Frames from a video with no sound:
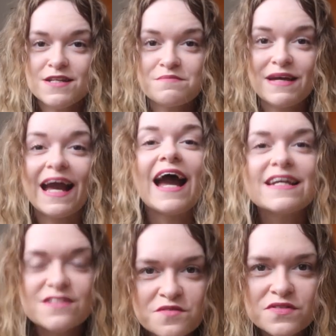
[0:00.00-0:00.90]
had to make
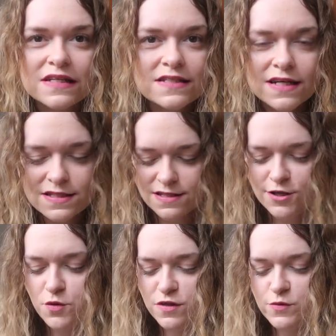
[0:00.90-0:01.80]
8 of these
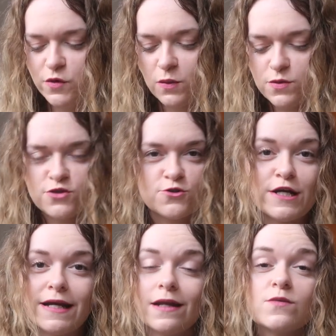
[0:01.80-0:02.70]
yesterday with this purple
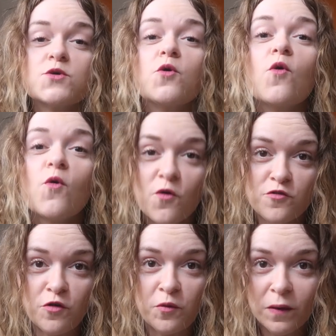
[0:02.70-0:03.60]
string and it was
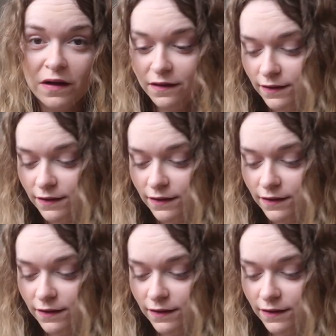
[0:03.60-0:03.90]
awful.